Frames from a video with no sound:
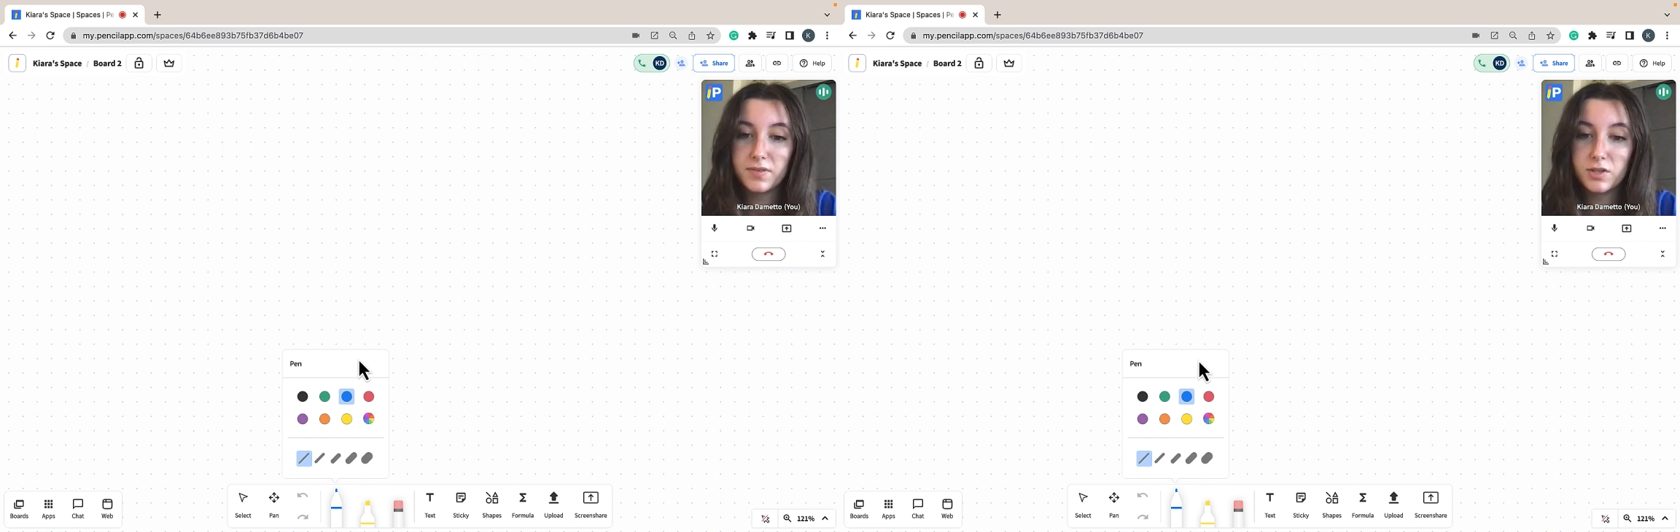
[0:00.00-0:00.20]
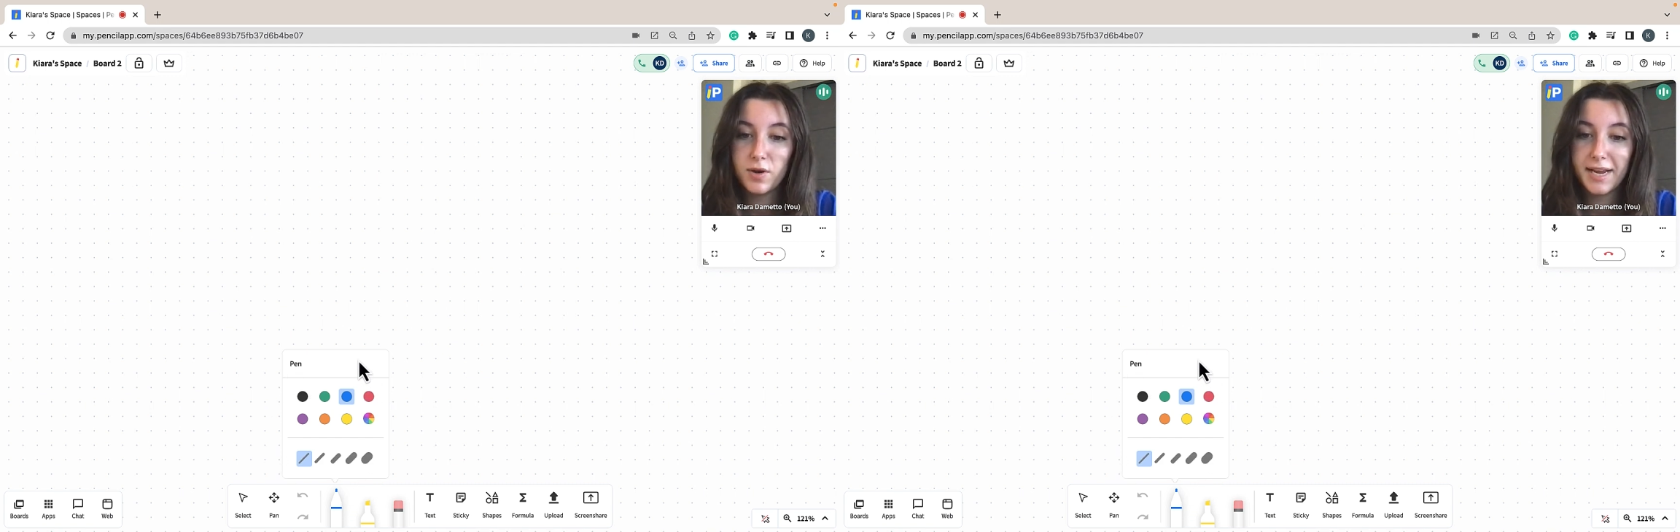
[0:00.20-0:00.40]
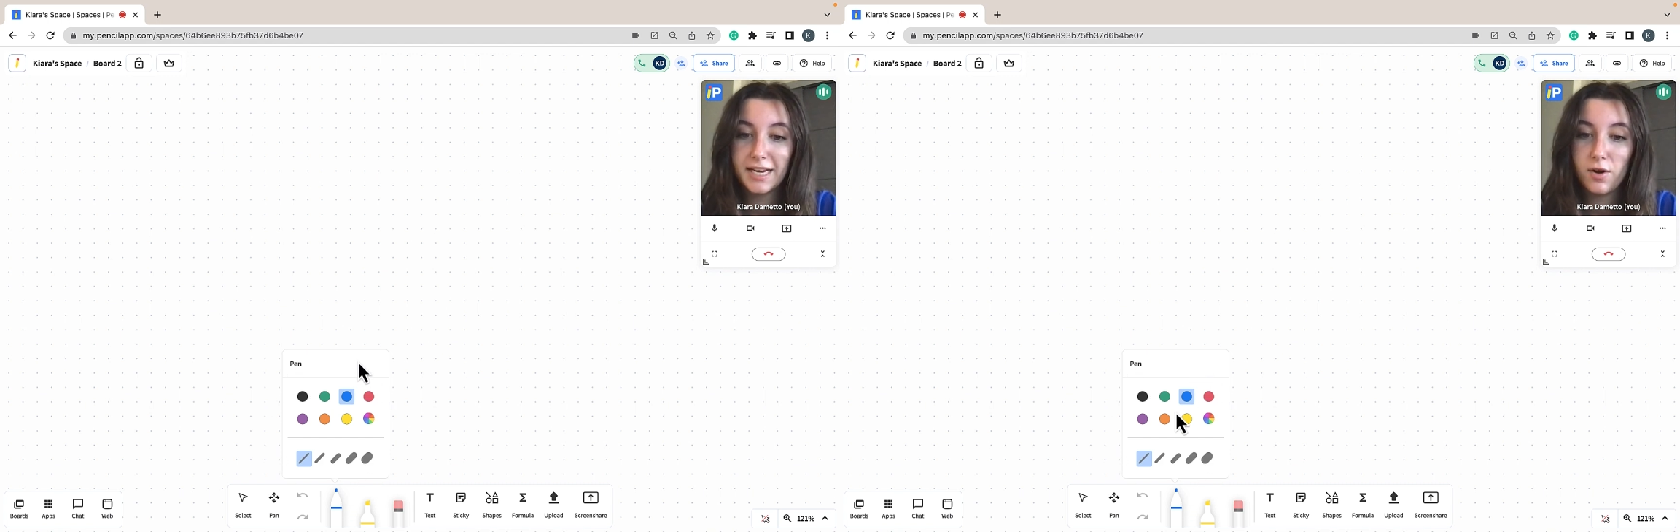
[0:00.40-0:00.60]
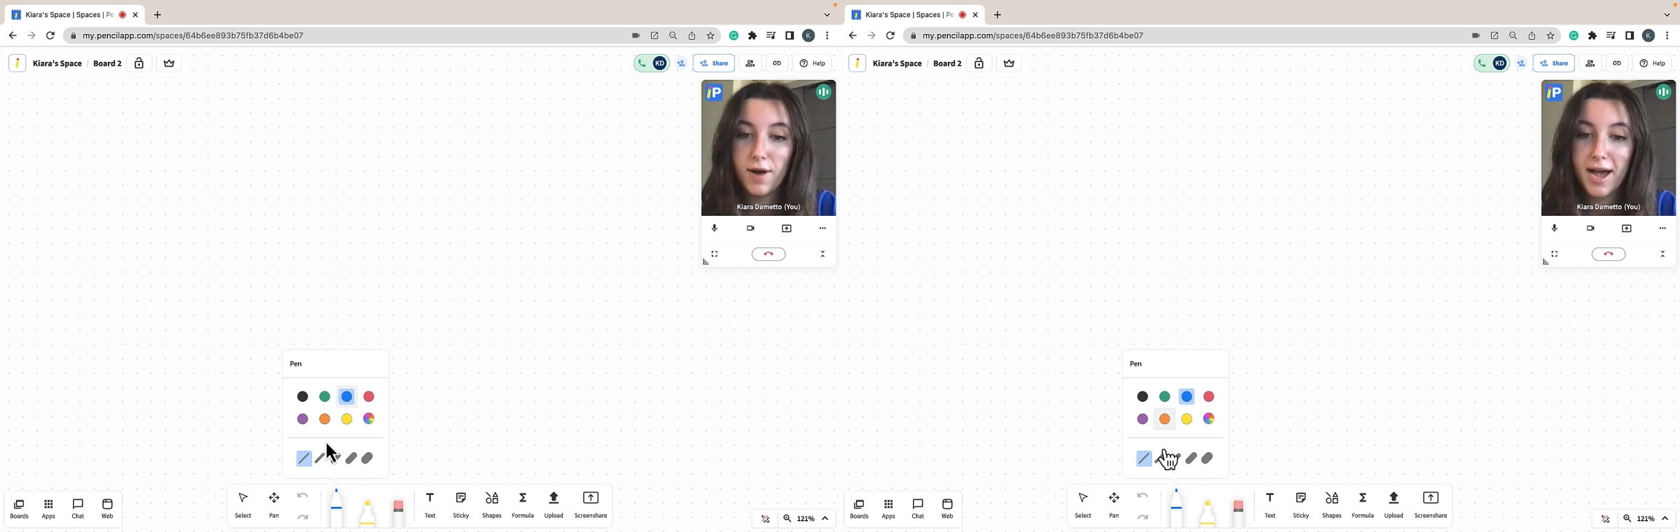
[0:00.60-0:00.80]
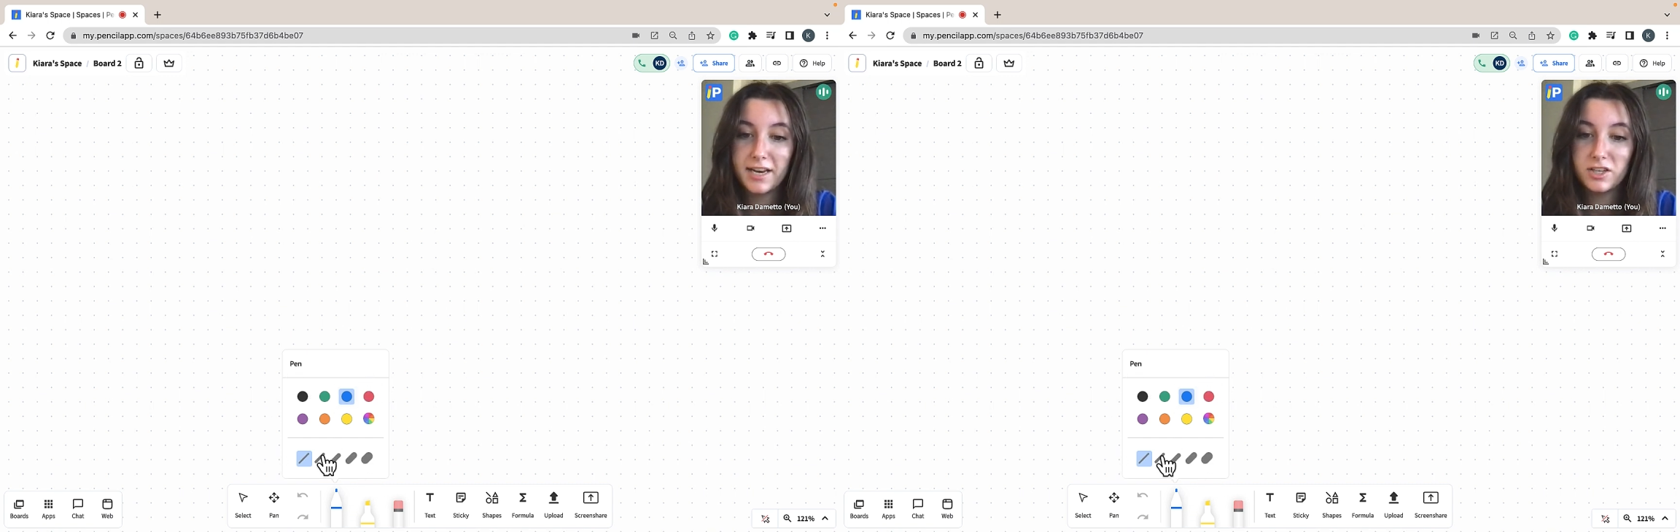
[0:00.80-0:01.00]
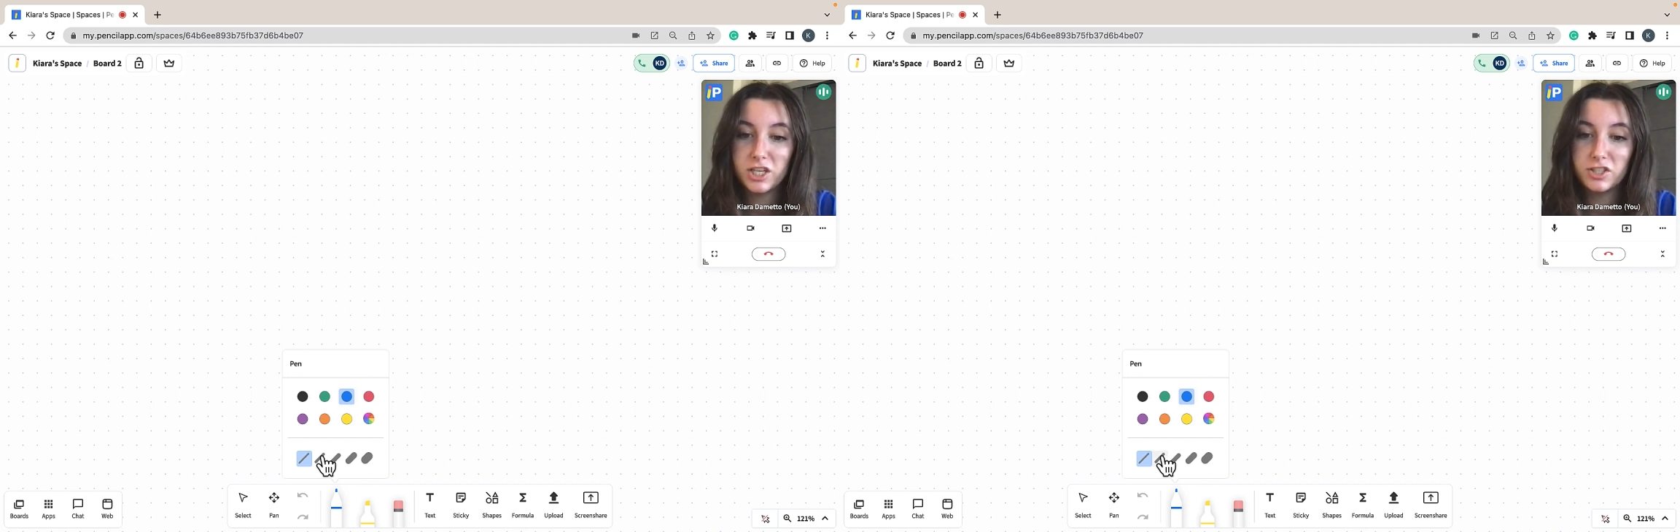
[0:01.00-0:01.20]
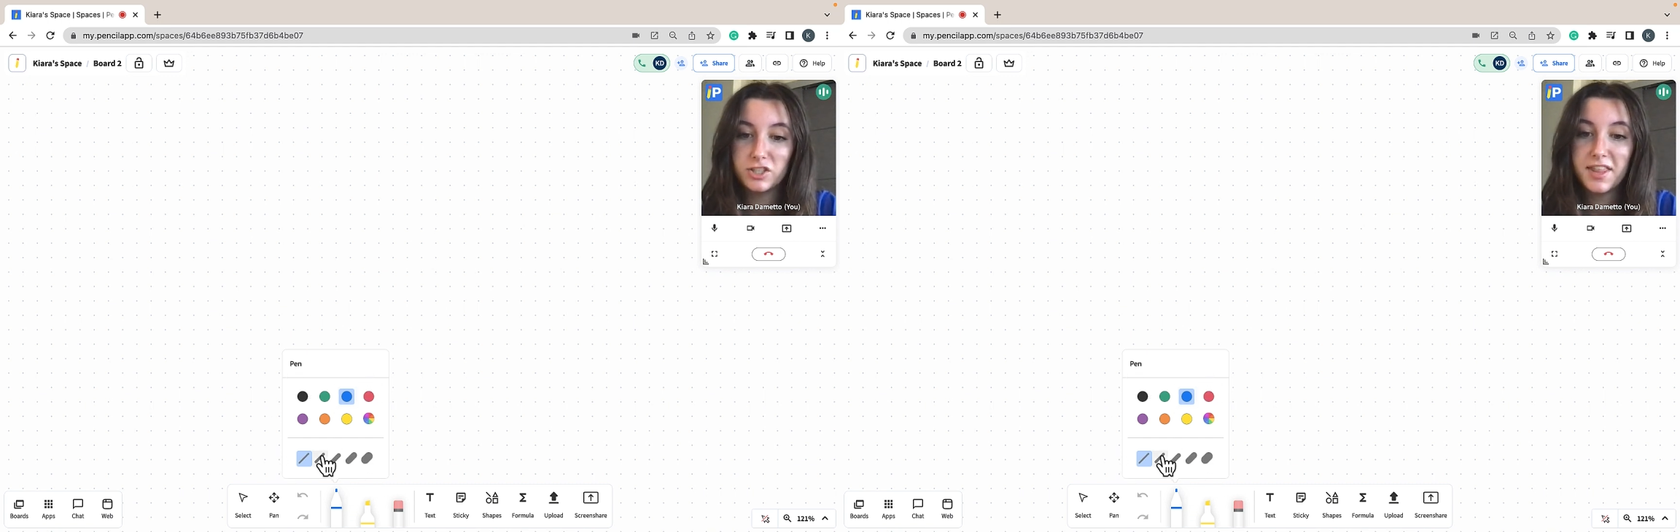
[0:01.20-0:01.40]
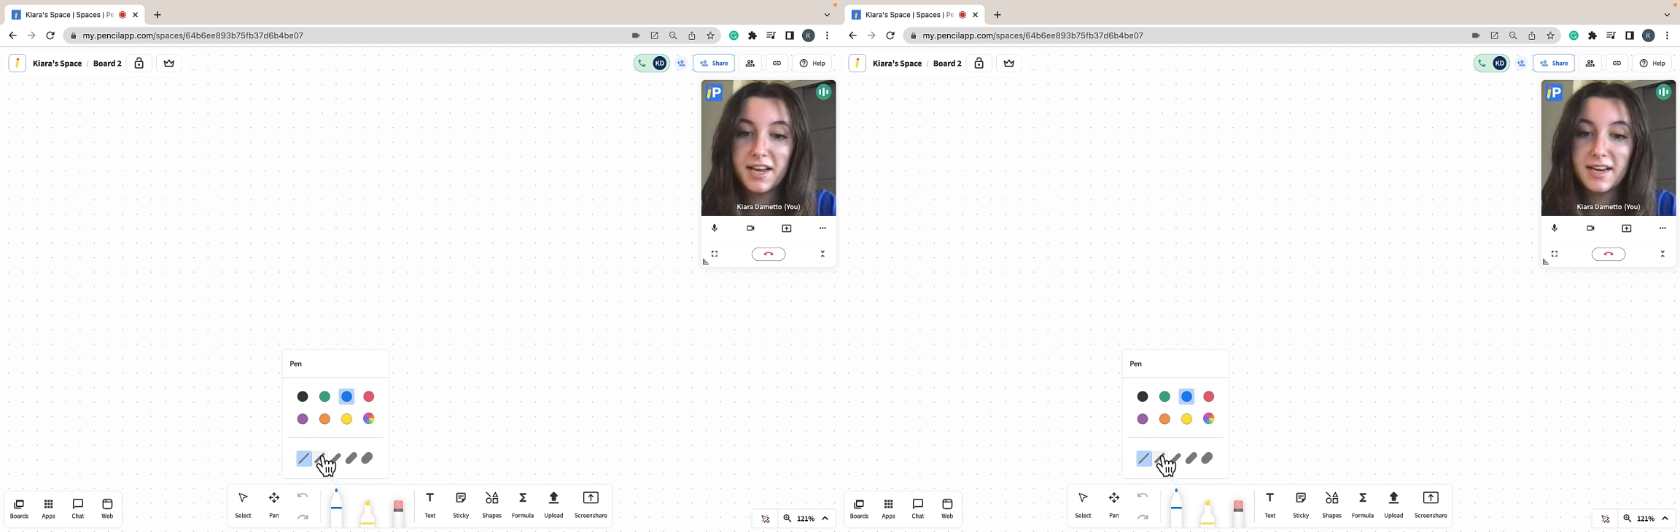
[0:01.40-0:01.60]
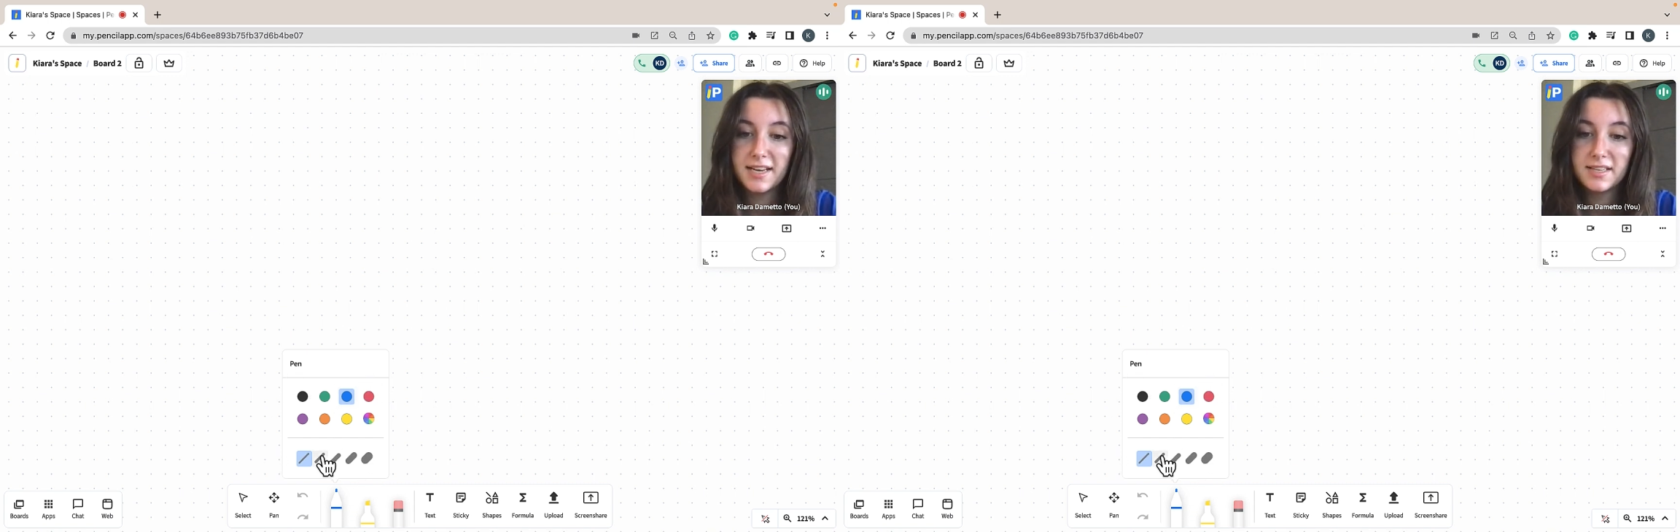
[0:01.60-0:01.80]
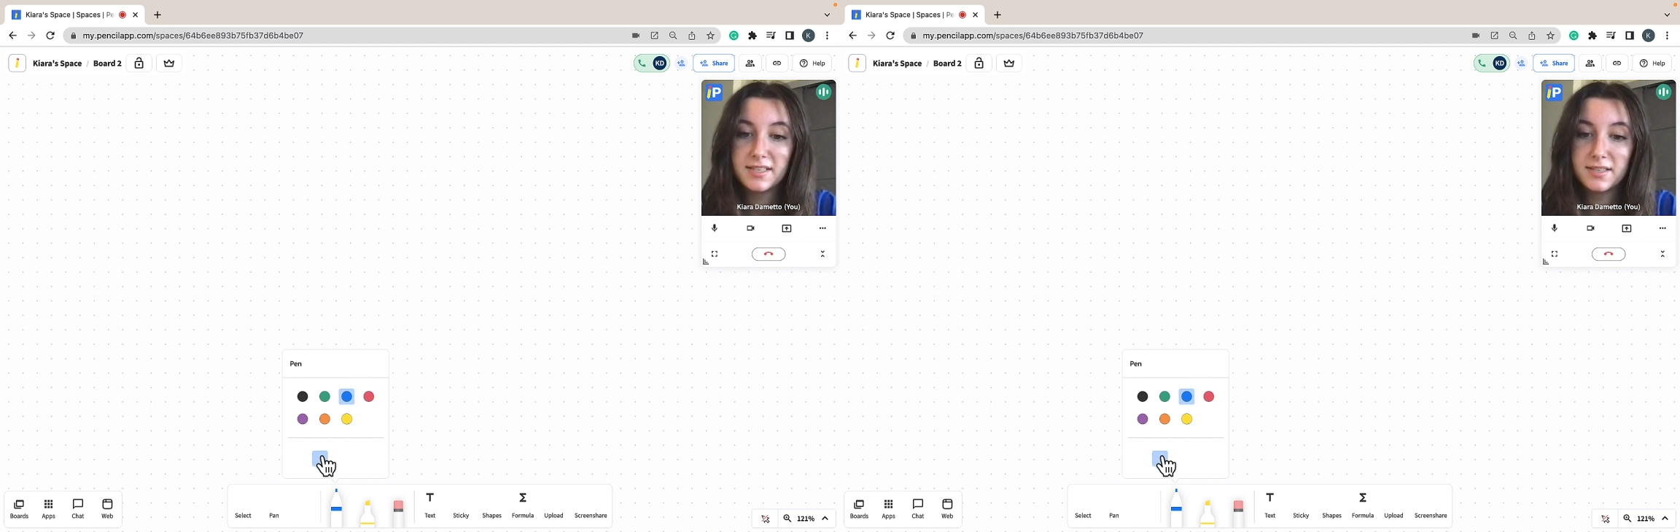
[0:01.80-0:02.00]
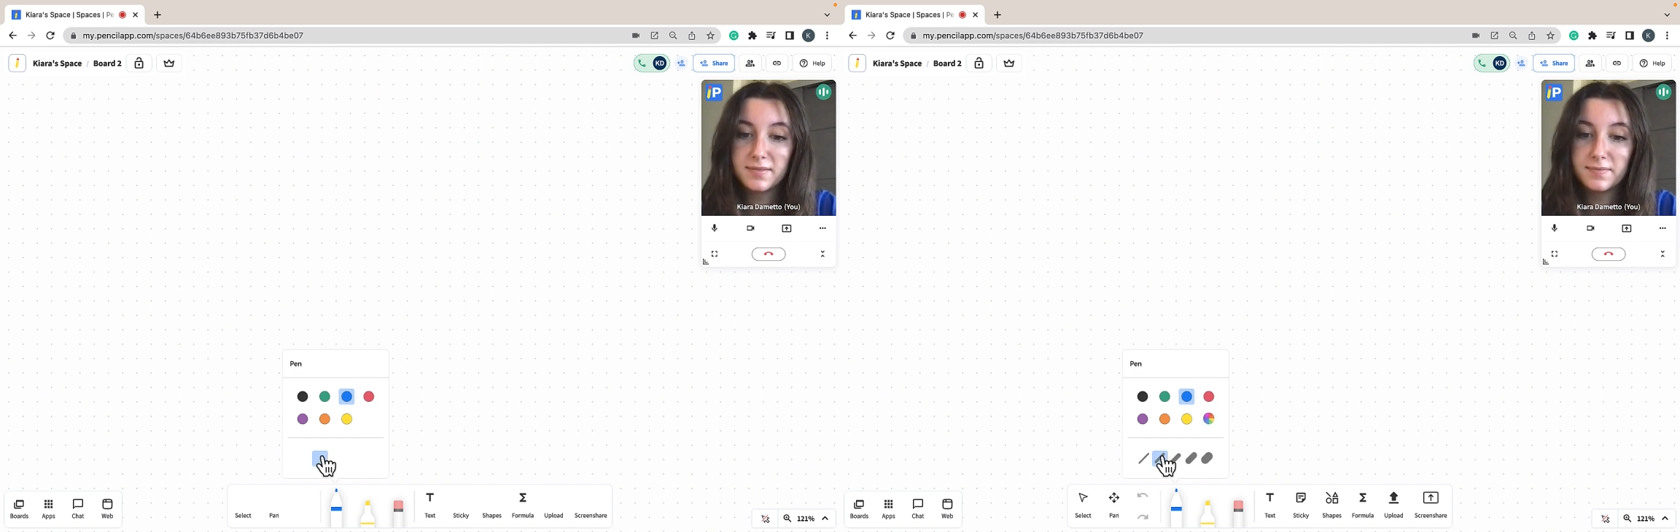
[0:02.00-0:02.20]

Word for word: So I can go ahead and change the thickness